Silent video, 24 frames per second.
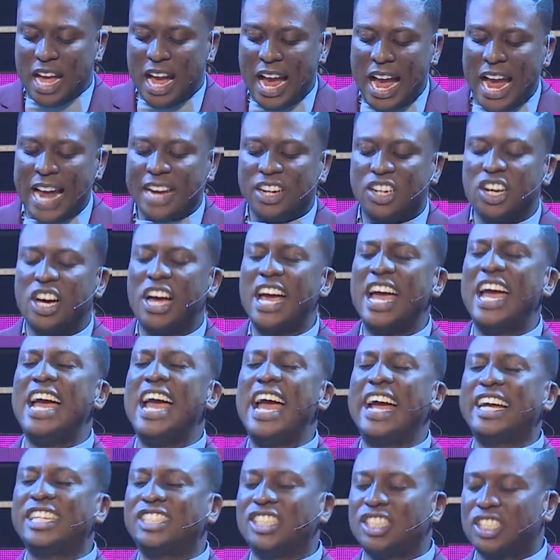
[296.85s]
and the
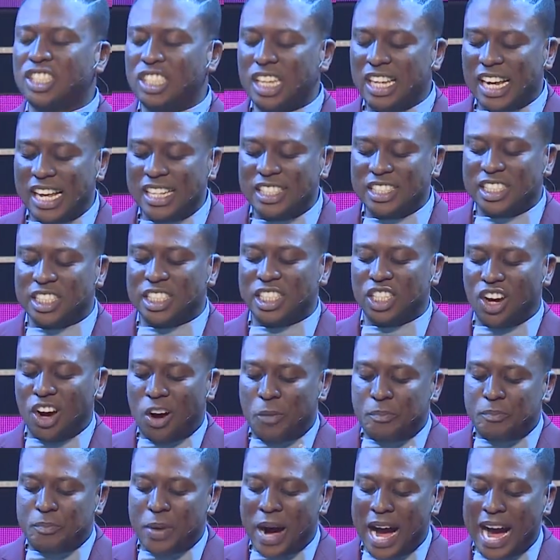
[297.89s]
excellency
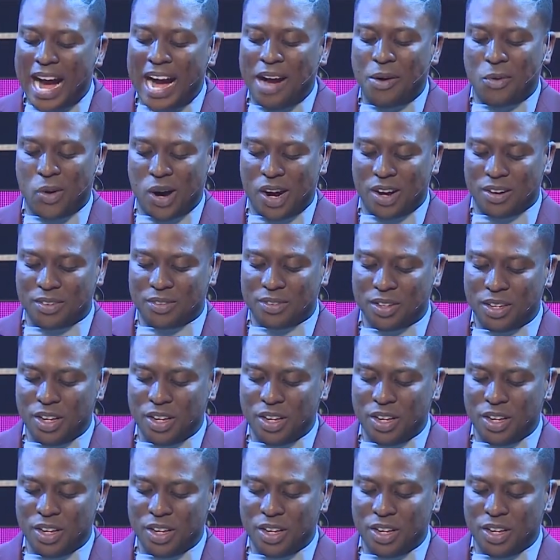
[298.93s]
of power.